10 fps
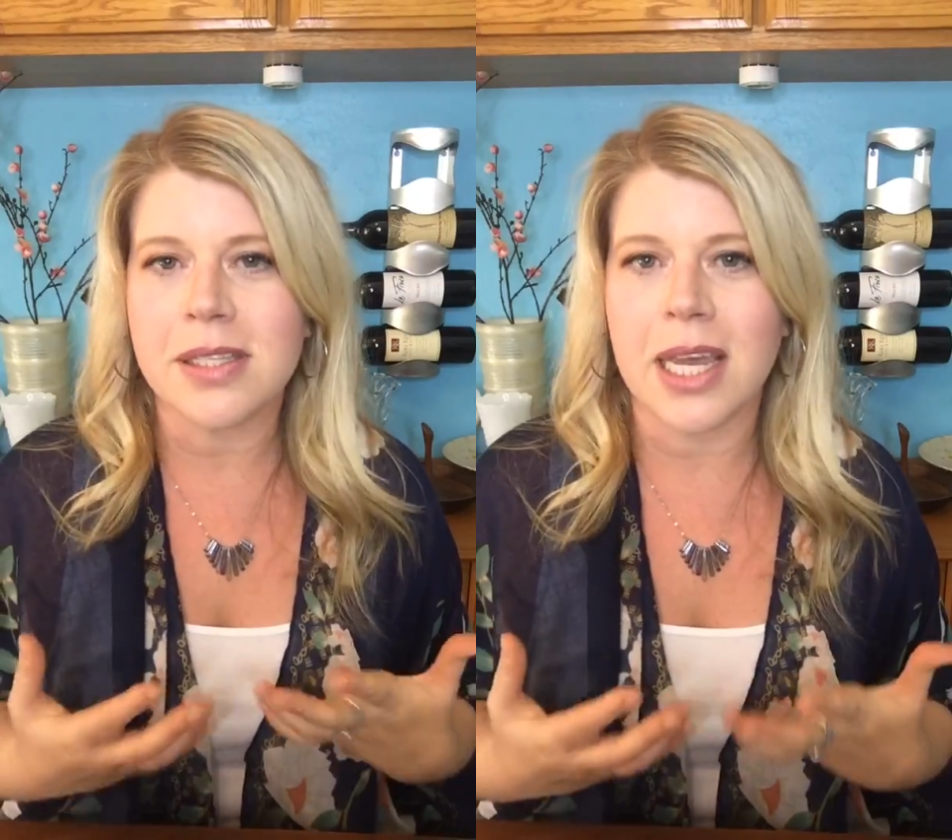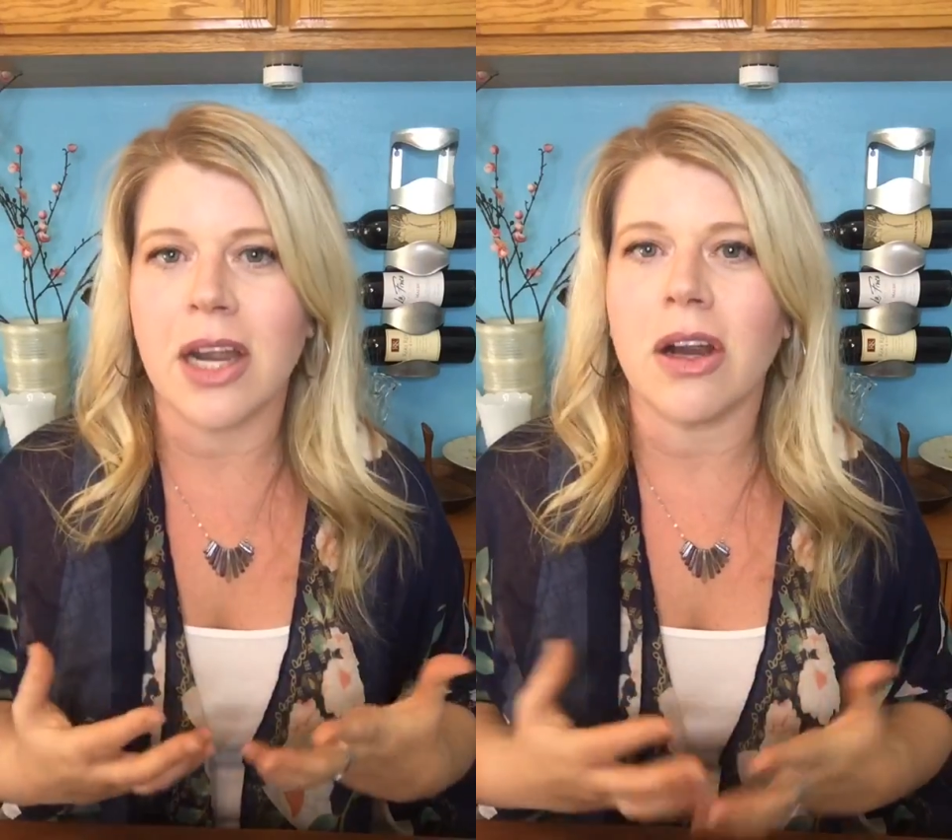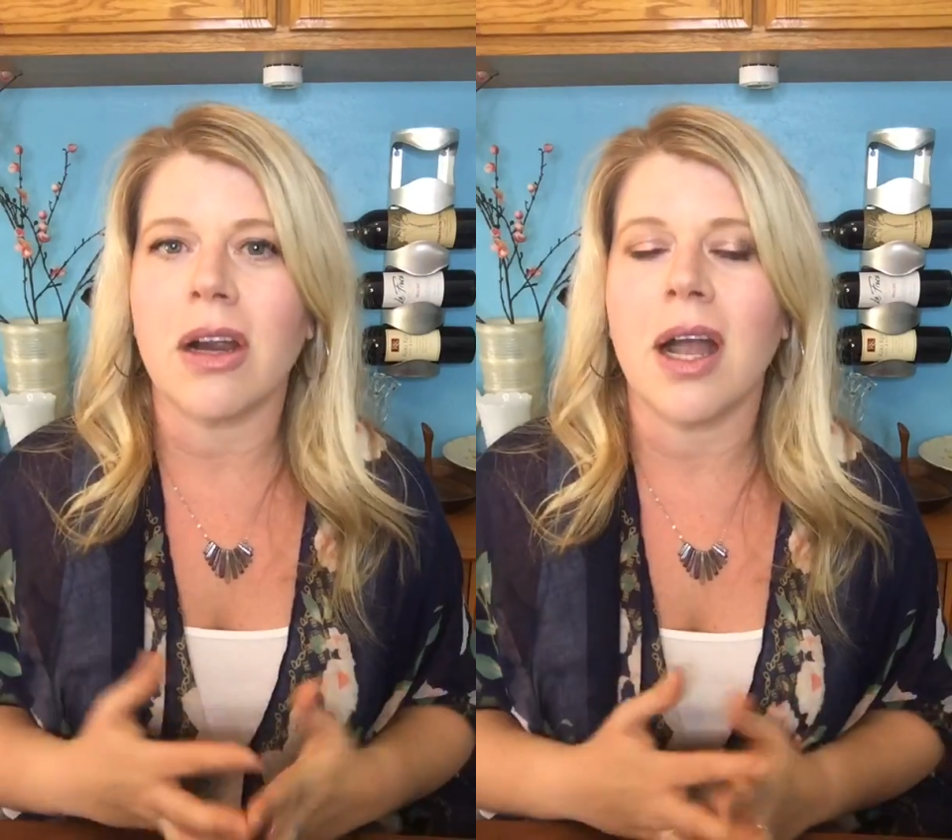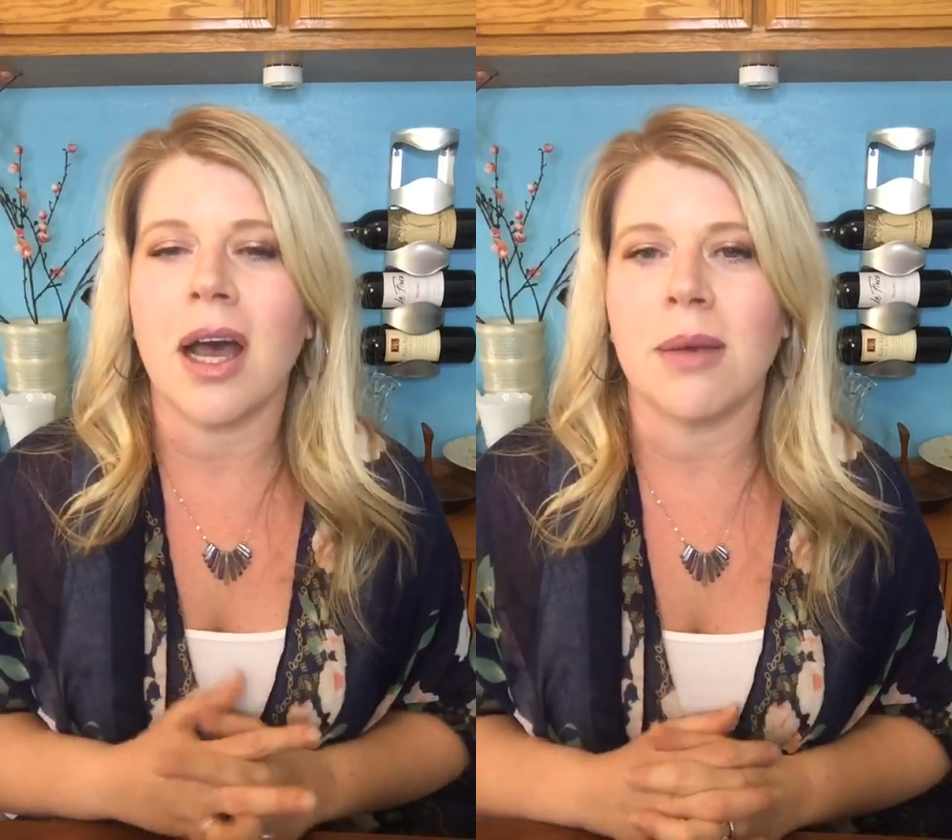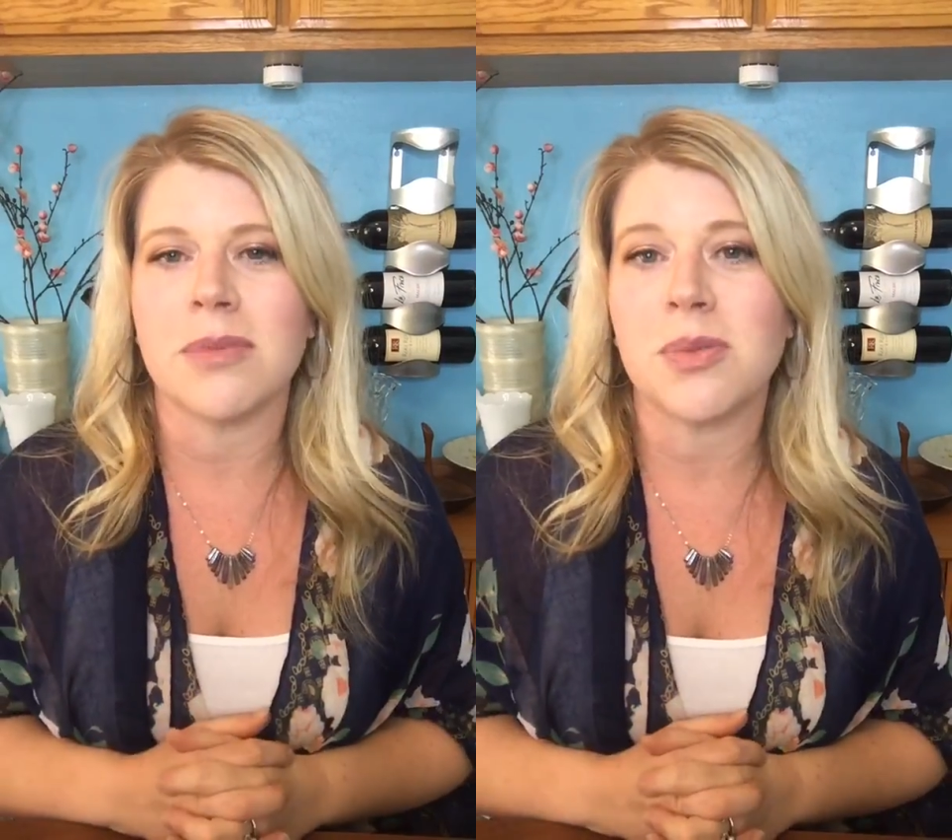there
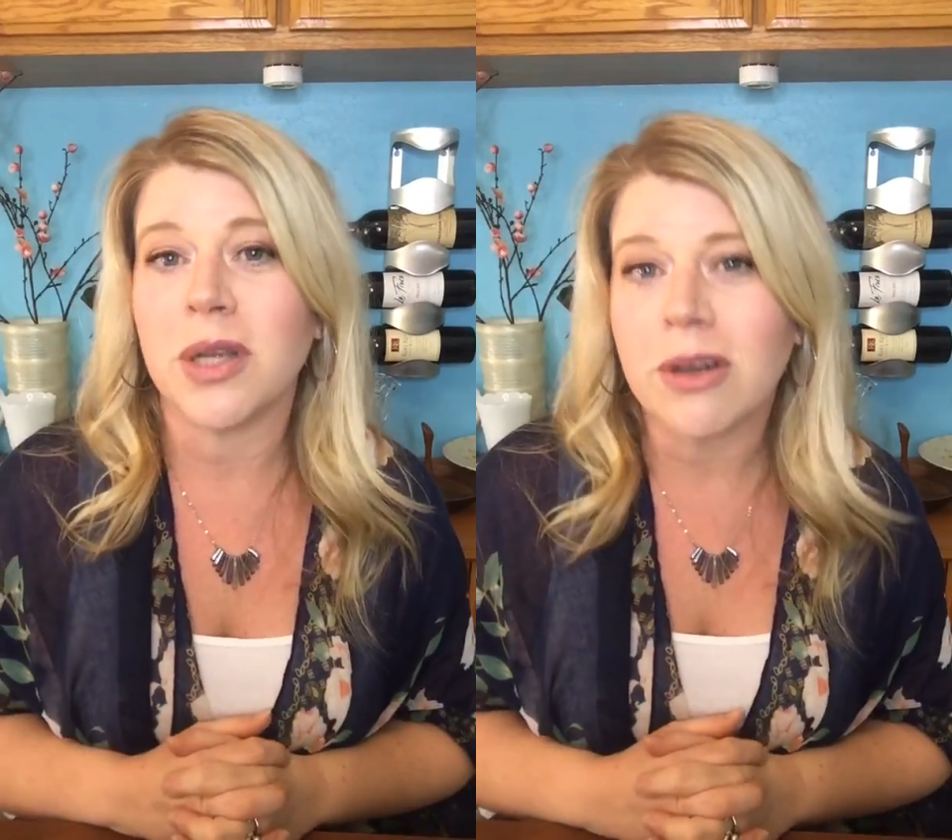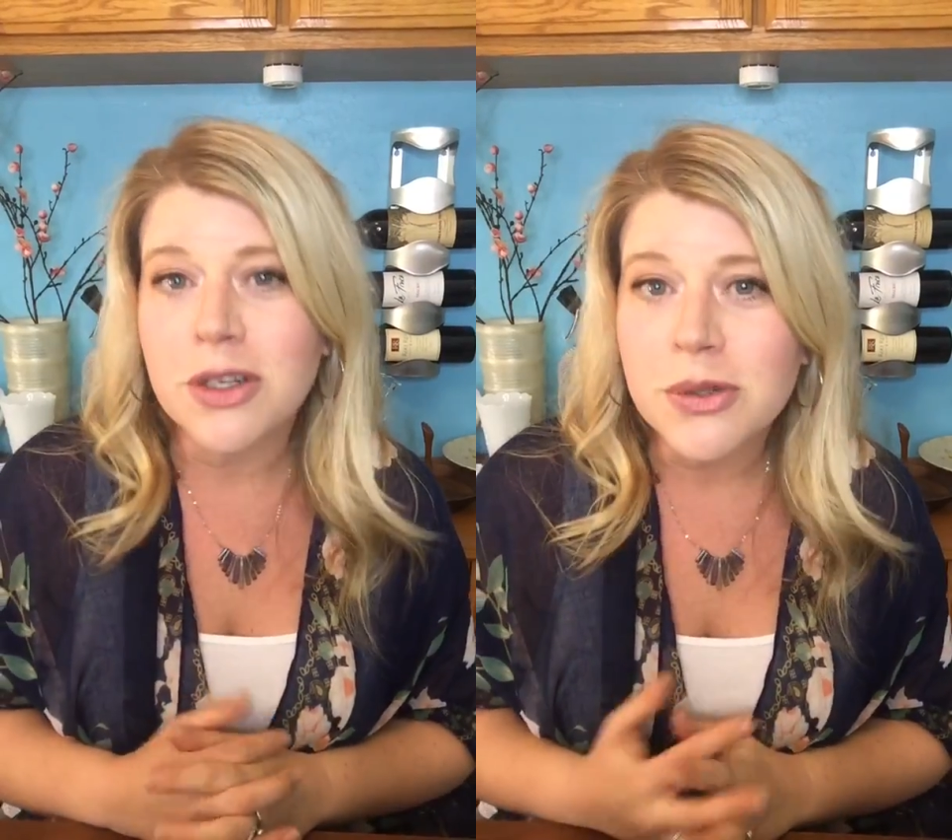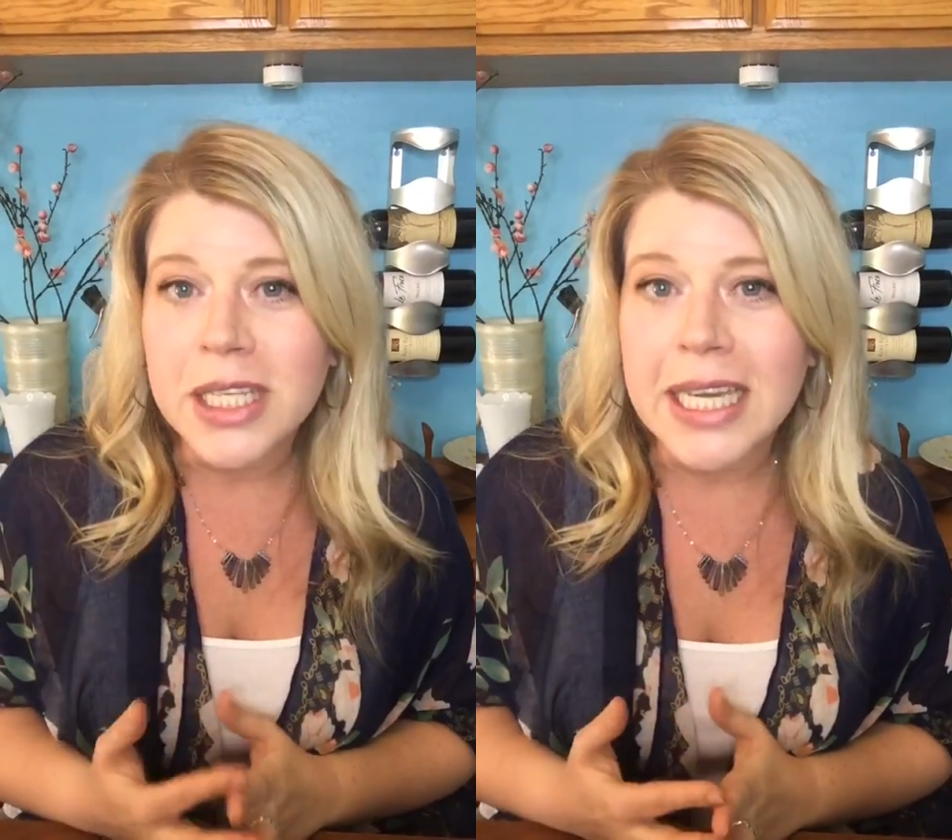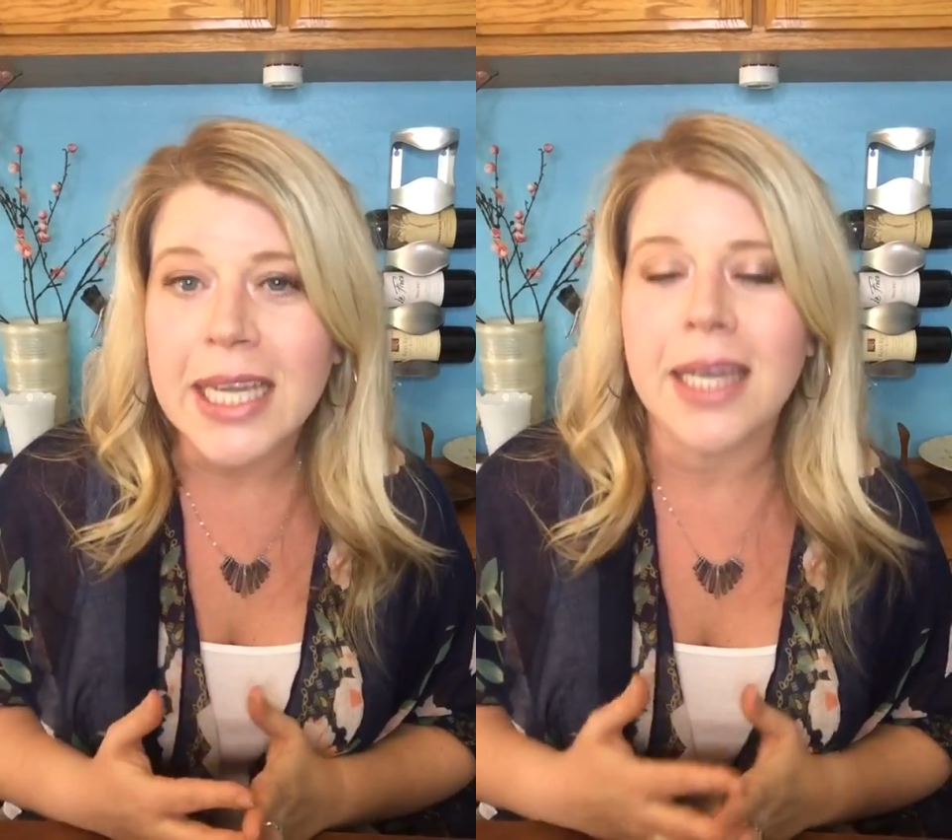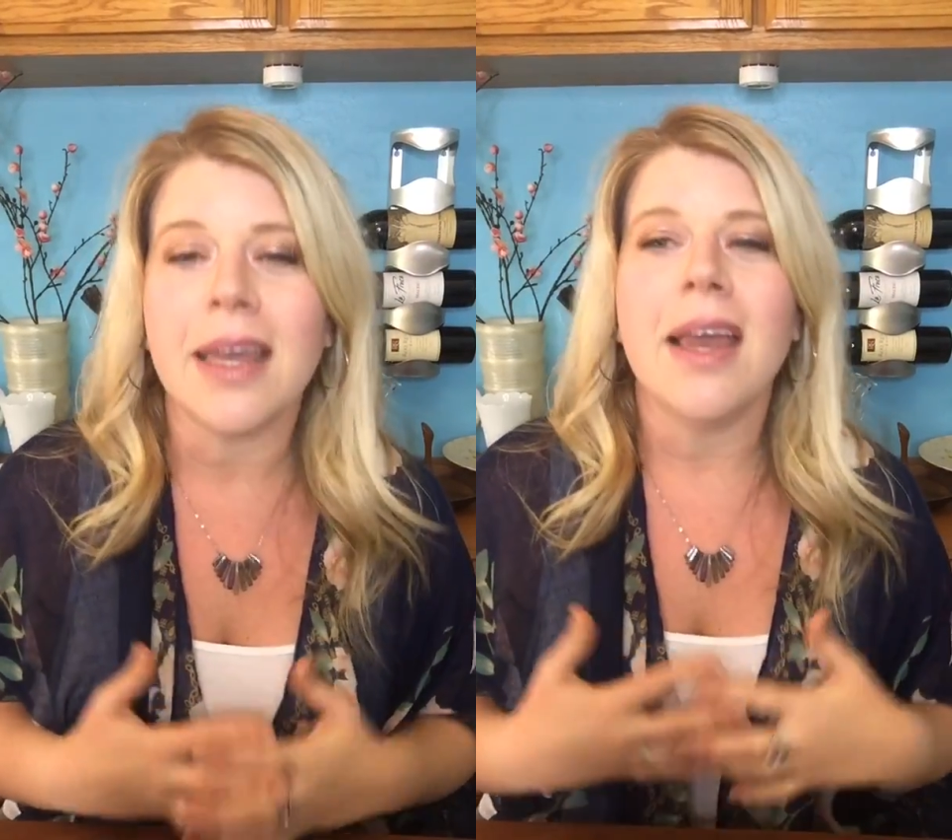
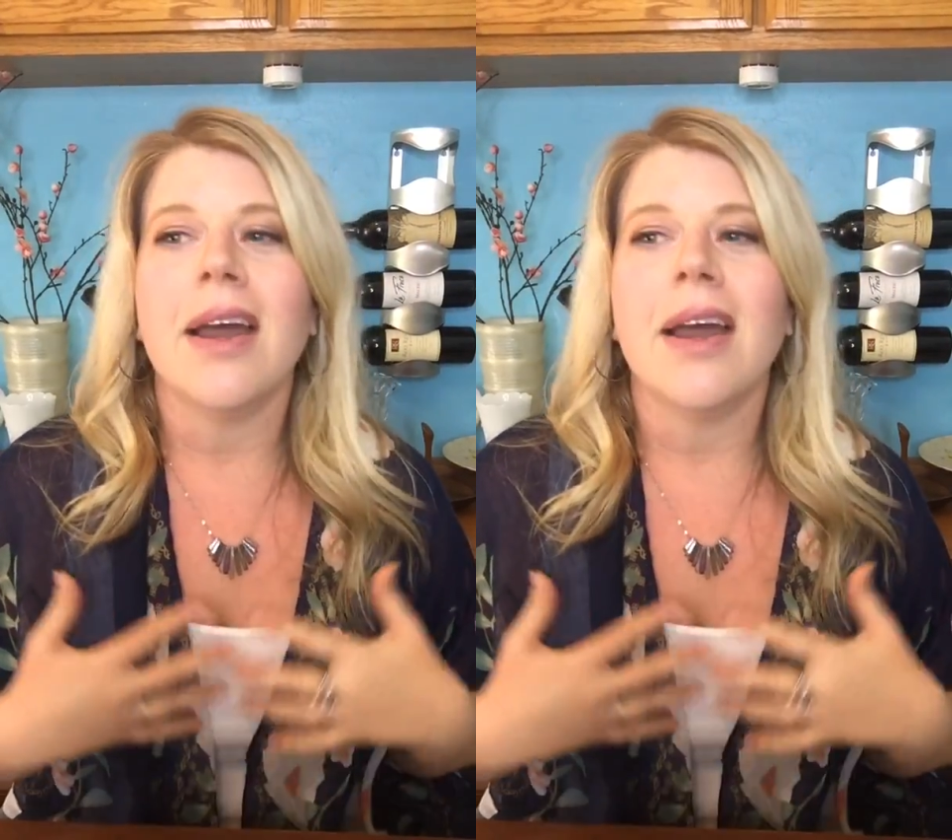spiritually